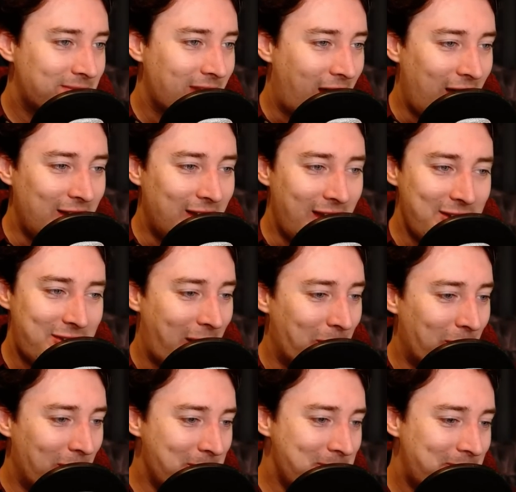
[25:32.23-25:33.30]
I liked that
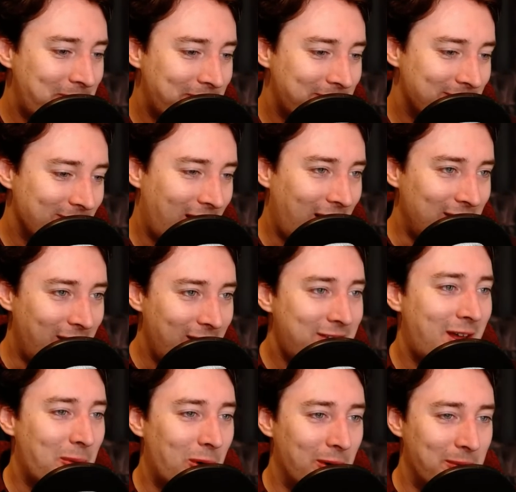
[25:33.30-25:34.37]
one. I liked
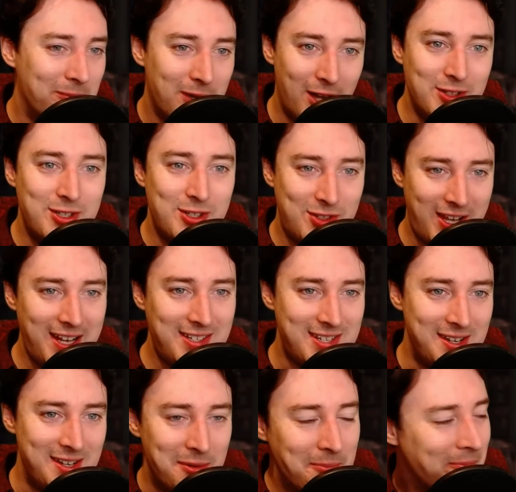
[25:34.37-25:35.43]
that one. Understated.